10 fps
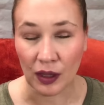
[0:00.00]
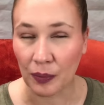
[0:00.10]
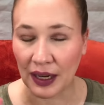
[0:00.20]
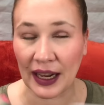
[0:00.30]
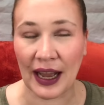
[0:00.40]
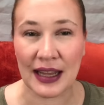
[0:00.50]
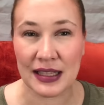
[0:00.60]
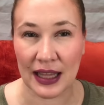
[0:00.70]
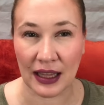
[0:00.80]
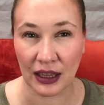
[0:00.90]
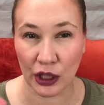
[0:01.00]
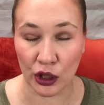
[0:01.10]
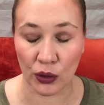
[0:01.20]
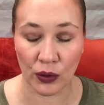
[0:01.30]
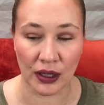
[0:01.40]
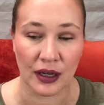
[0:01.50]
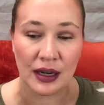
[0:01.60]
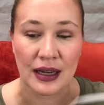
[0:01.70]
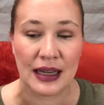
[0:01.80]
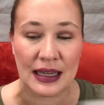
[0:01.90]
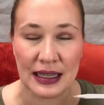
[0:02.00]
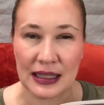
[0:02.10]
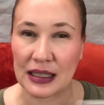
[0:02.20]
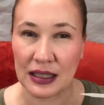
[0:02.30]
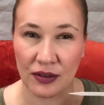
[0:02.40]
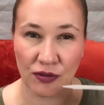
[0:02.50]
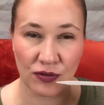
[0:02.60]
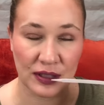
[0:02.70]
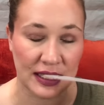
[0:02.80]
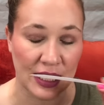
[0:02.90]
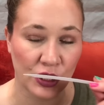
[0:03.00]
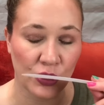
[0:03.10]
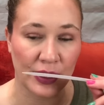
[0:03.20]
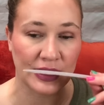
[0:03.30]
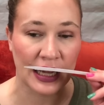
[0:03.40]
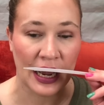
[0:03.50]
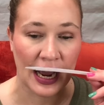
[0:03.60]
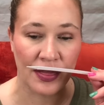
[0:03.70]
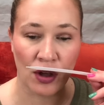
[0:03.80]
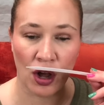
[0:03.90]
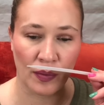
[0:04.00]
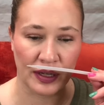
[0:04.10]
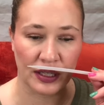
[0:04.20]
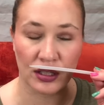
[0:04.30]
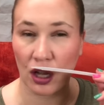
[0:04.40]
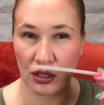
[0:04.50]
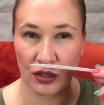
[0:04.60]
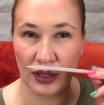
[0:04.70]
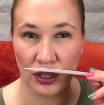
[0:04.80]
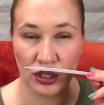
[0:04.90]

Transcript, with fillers: but it has that liqueur scent to it, and the almond is also there.